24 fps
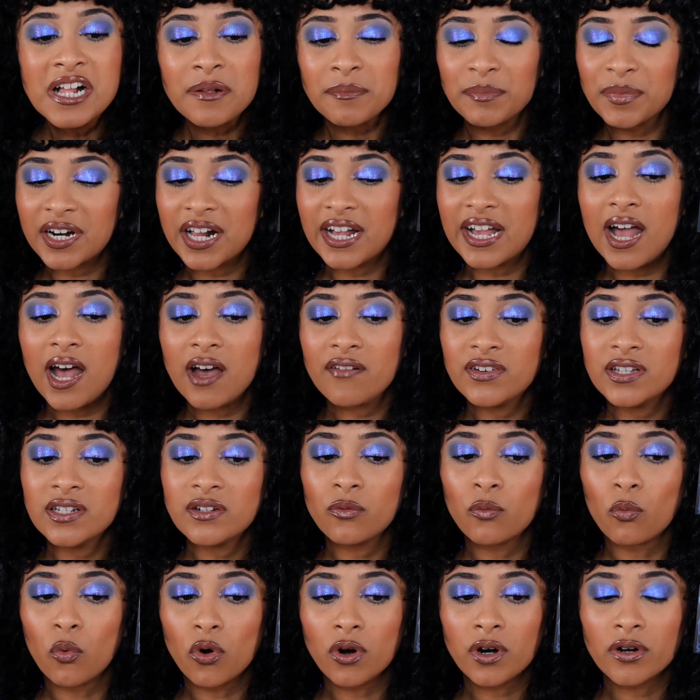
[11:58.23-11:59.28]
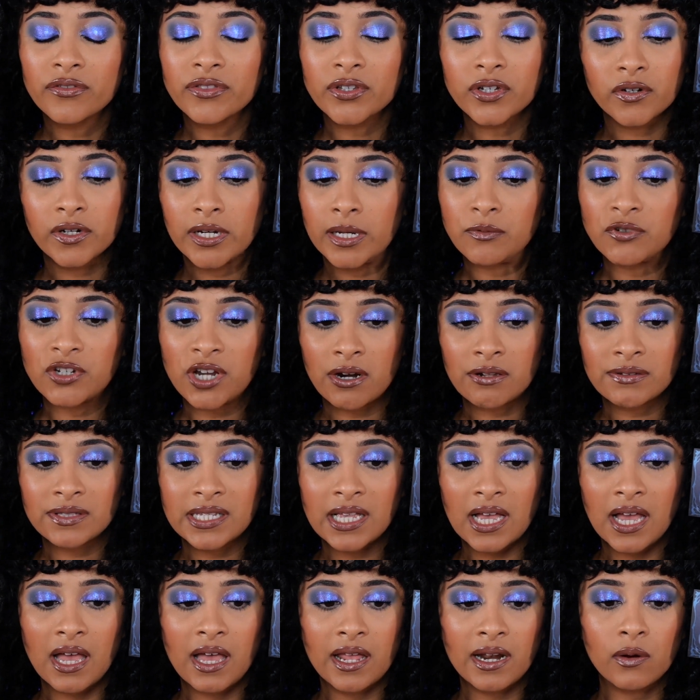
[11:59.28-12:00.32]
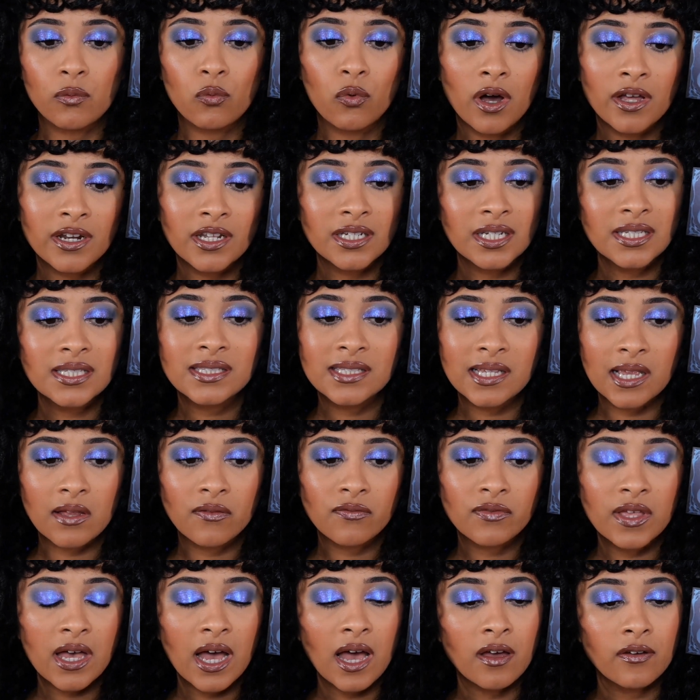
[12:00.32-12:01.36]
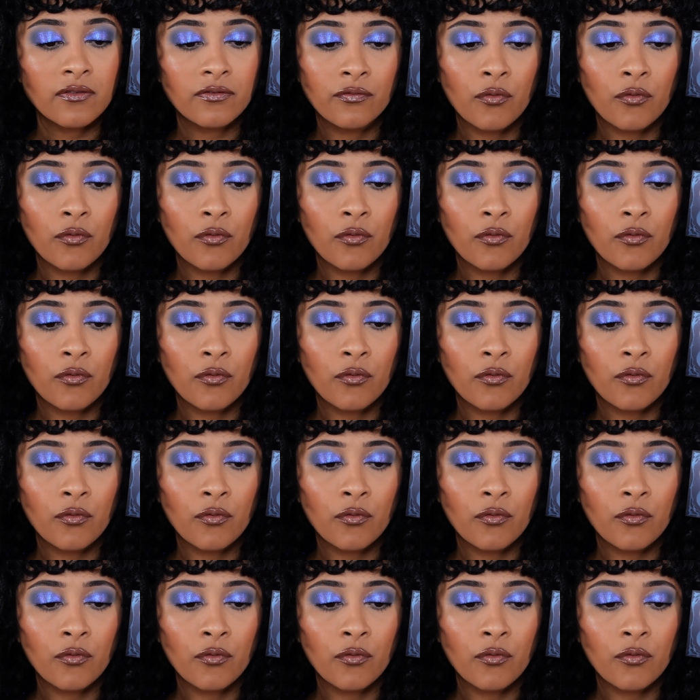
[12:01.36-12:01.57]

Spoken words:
But I haven't worn the cream shadows yet, and I wanted to save that